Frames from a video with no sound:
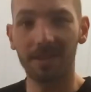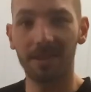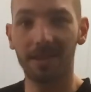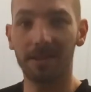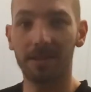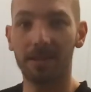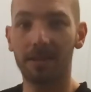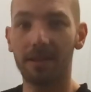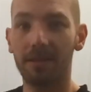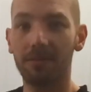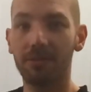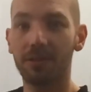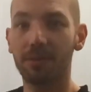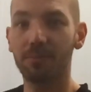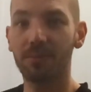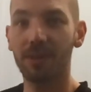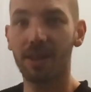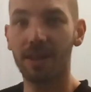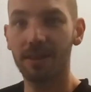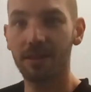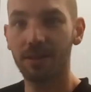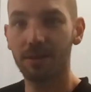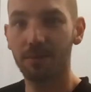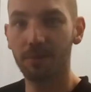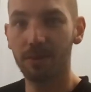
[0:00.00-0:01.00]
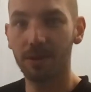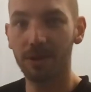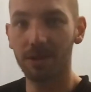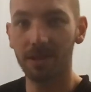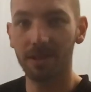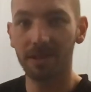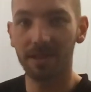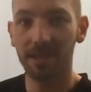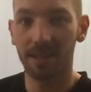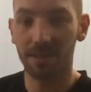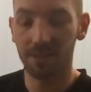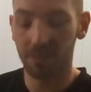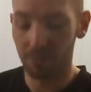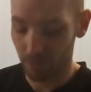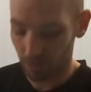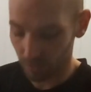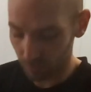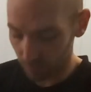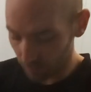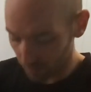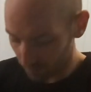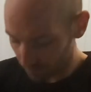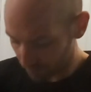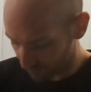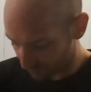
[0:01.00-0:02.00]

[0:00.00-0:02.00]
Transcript: and I have some nice music down the road.